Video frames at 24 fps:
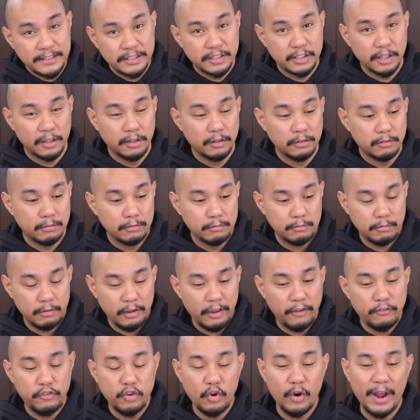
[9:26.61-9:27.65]
So
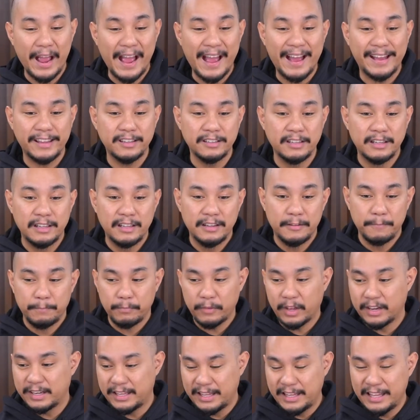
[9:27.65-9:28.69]
if you had
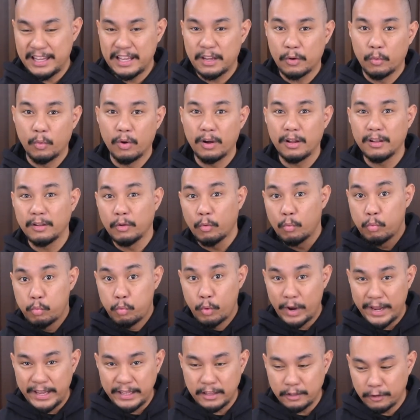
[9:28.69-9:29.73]
an equal
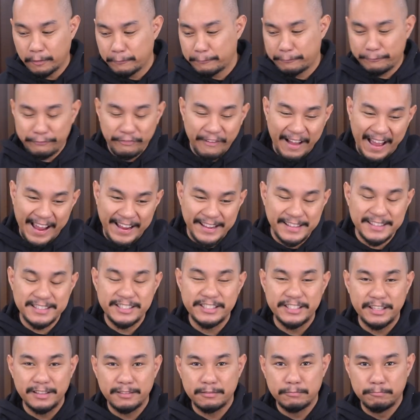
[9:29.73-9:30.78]
weight of fines
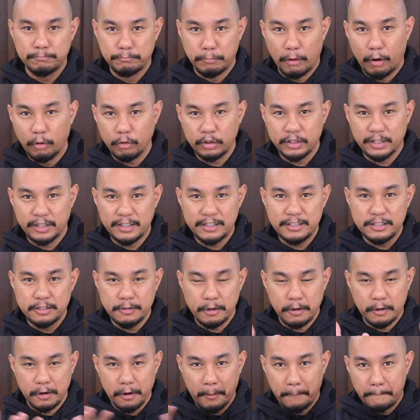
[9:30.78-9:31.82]
and boulders,
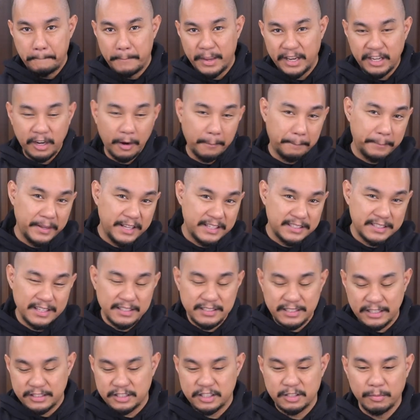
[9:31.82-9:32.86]
so, bigger pieces
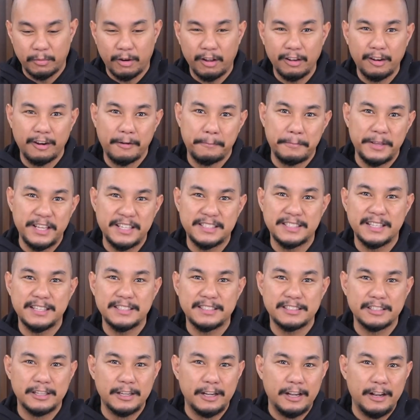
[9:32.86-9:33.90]
and smaller
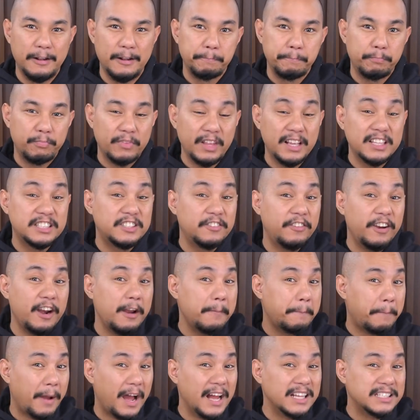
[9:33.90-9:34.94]
pieces, it's very
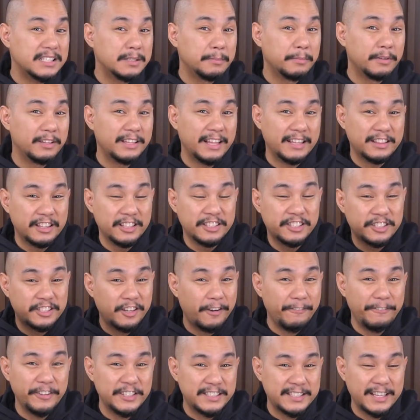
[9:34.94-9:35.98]
possible that the
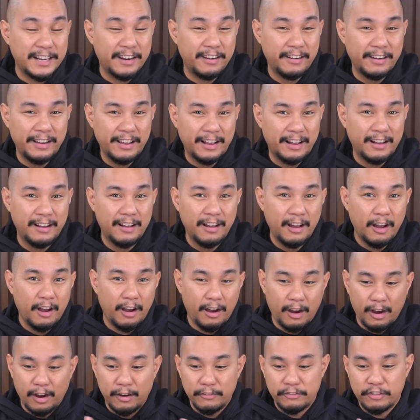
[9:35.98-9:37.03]
surface area
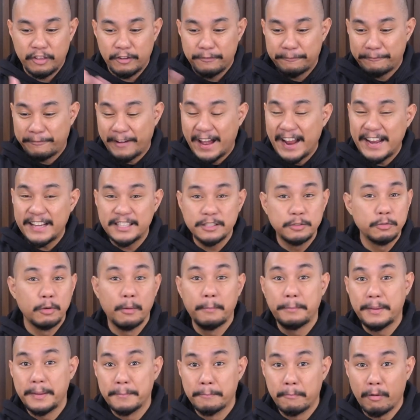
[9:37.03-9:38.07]
of the fines will
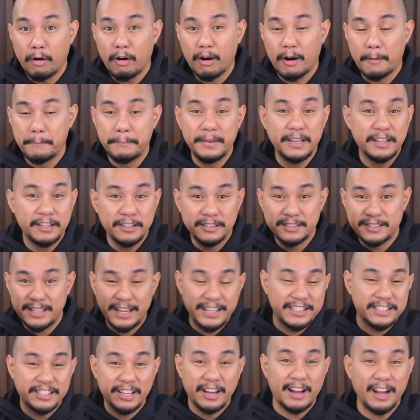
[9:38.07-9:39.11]
be more because
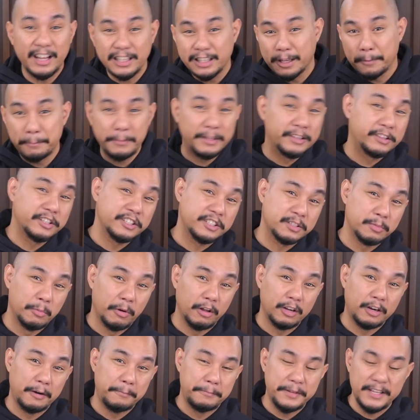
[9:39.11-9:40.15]
it's cut up into
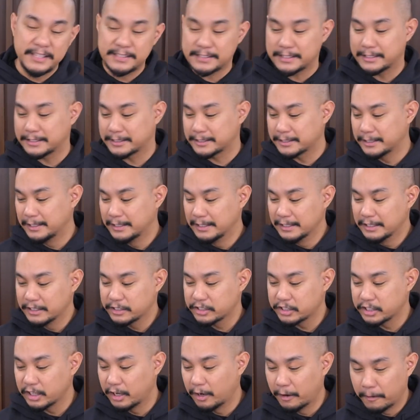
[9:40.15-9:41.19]
smaller pieces.
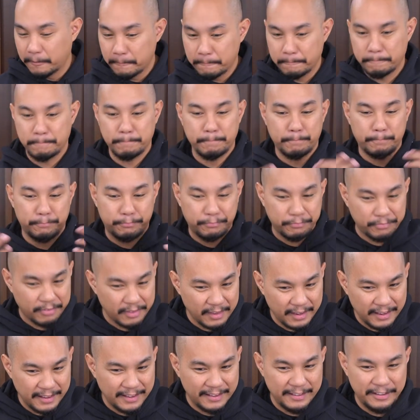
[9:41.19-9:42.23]
So,
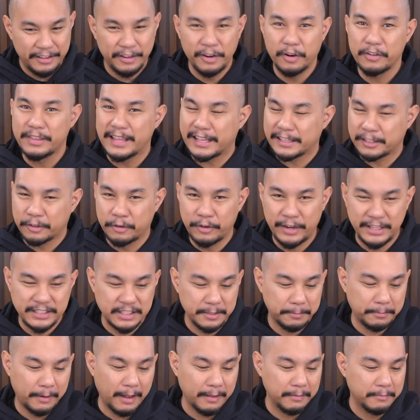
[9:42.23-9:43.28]
that creates a
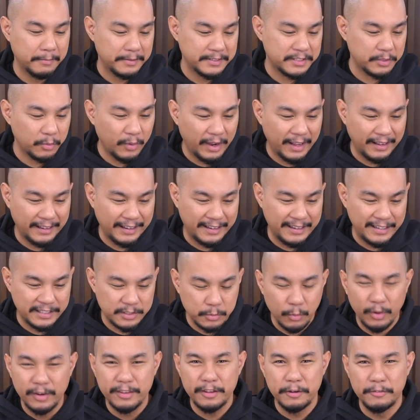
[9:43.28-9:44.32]
problem as well. And it's
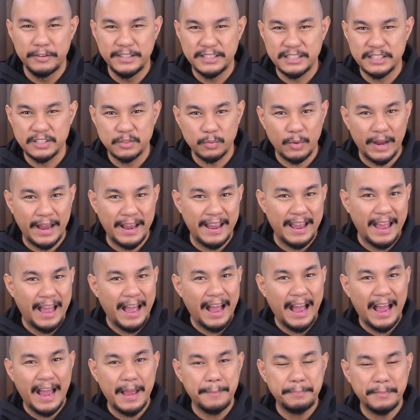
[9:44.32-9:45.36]
one of the reasons why
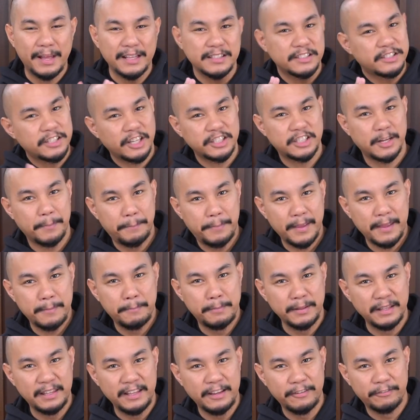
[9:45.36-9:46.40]
I'm not such a big
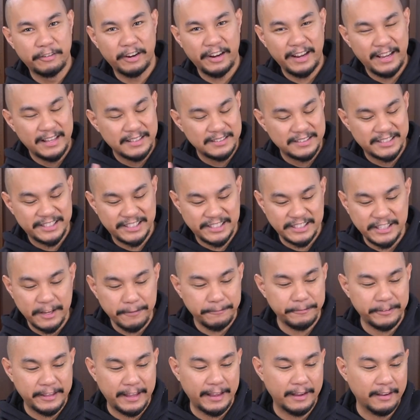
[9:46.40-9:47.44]
believer in
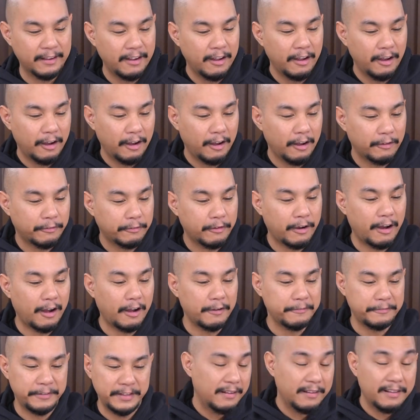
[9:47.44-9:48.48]
sifting of
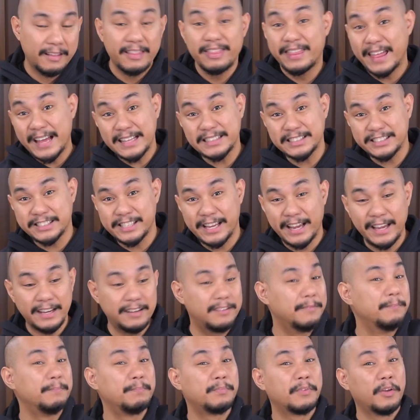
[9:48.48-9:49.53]
coffee. That
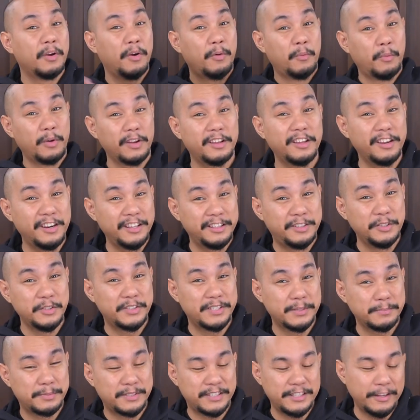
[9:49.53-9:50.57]
said, we're gonna do
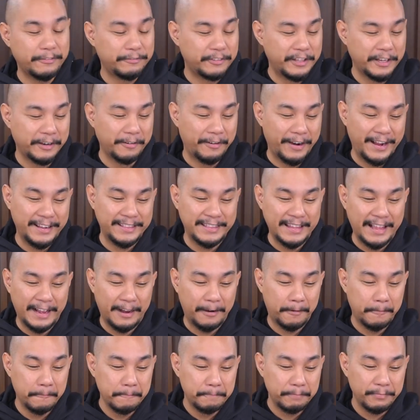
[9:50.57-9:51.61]
some sifting right
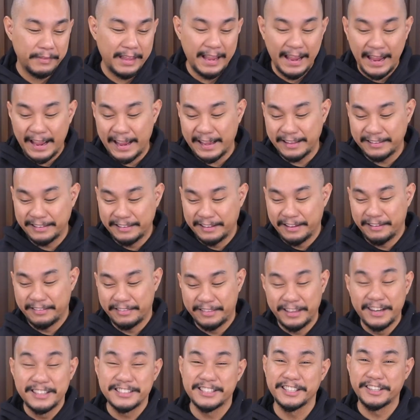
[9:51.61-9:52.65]
now. And
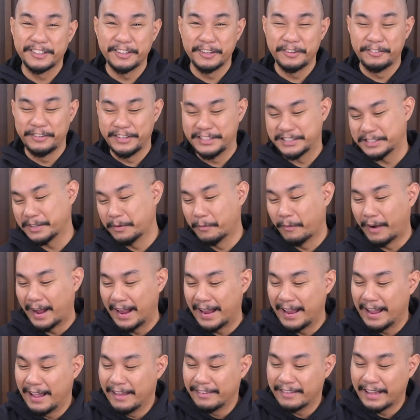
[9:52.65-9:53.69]
there's a good reason
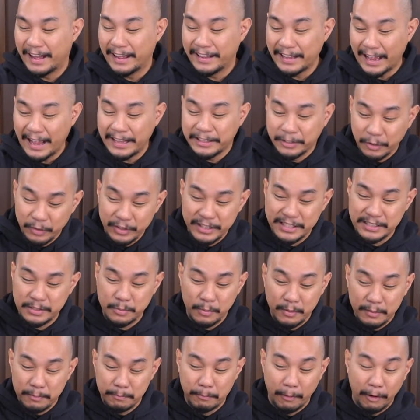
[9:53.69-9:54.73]
why. Now, I do this
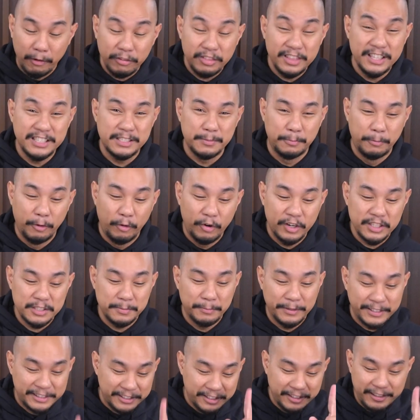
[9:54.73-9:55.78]
with both these brewers,
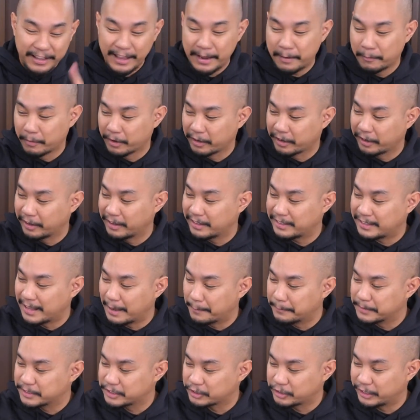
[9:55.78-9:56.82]
but today we're going to
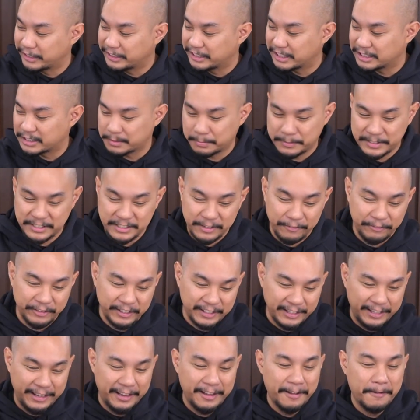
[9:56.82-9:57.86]
demonstrate it
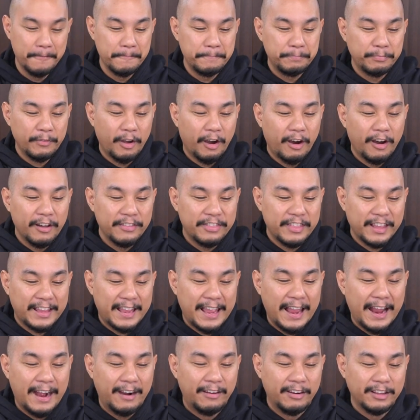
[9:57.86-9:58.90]
specifically on the
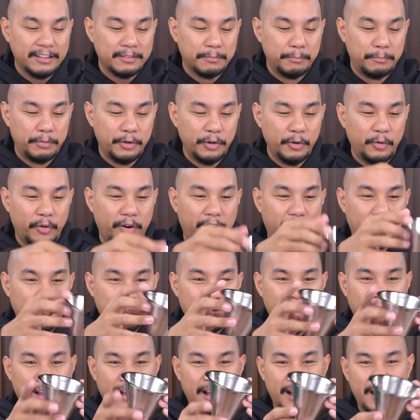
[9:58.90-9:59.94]
Carat brewer
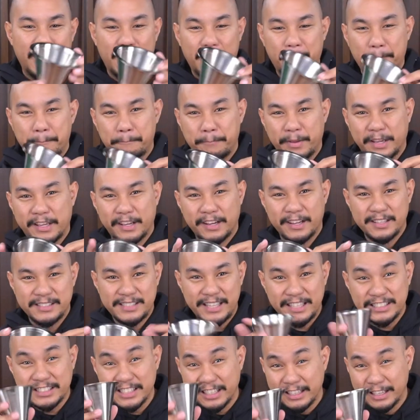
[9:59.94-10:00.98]
because
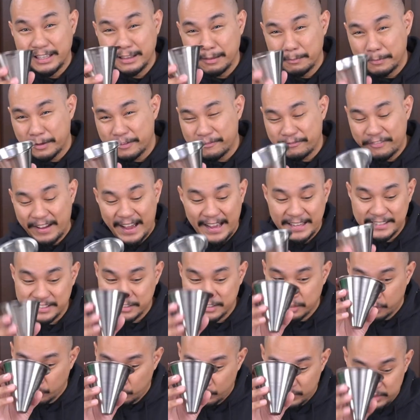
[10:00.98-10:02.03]
it's a little bit
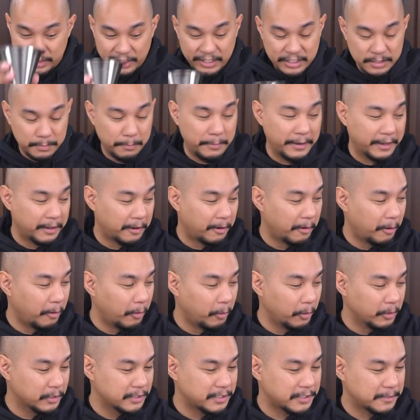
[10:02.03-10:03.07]
faster with these bigger
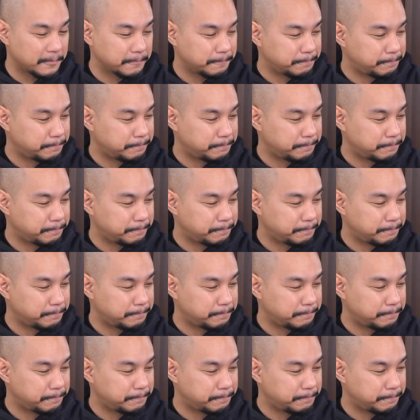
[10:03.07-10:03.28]
holes.